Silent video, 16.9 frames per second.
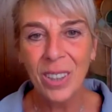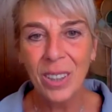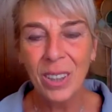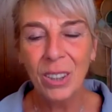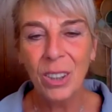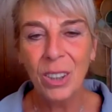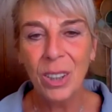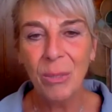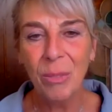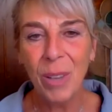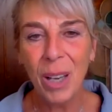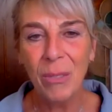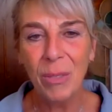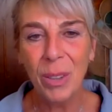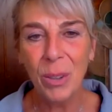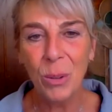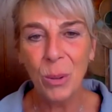a
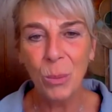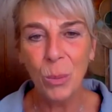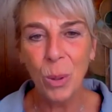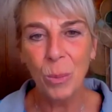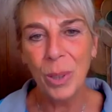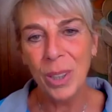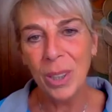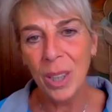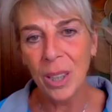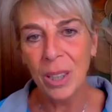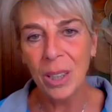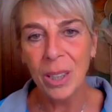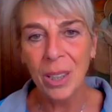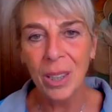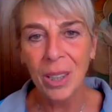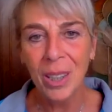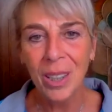35-year-old woman, and
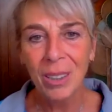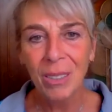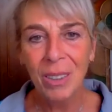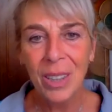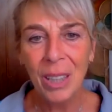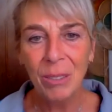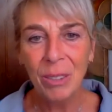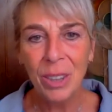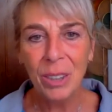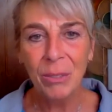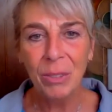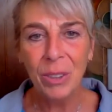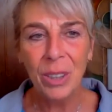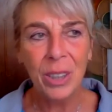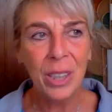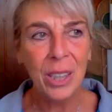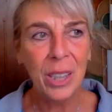whenever she
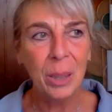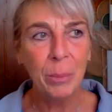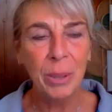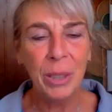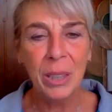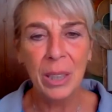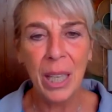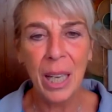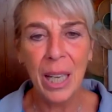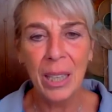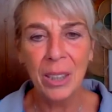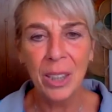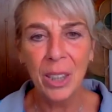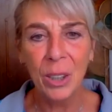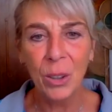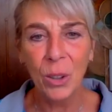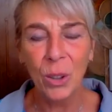feels a little bit sad,
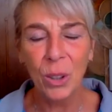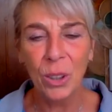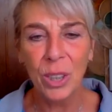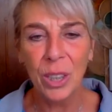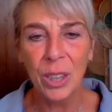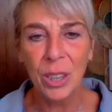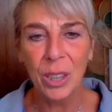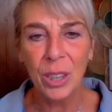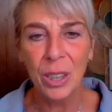she crawls in